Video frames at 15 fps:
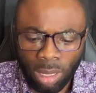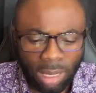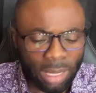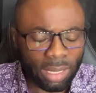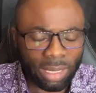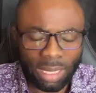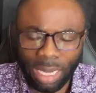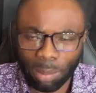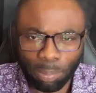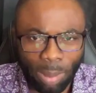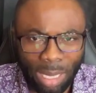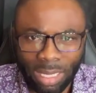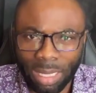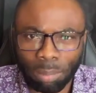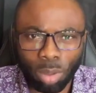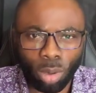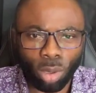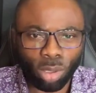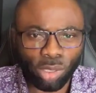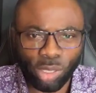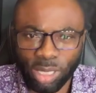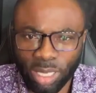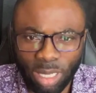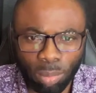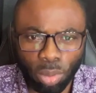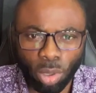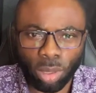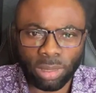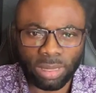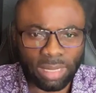Ekapala brose
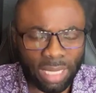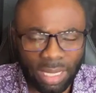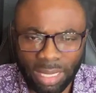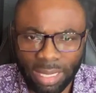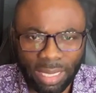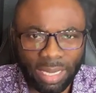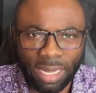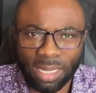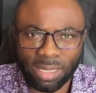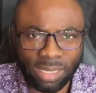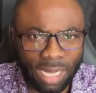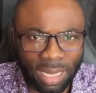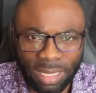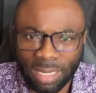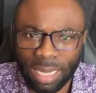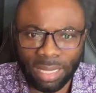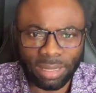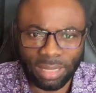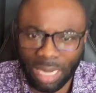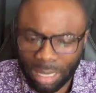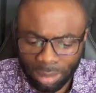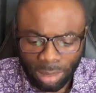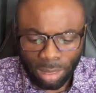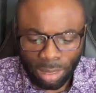zedebron telegede skadianta.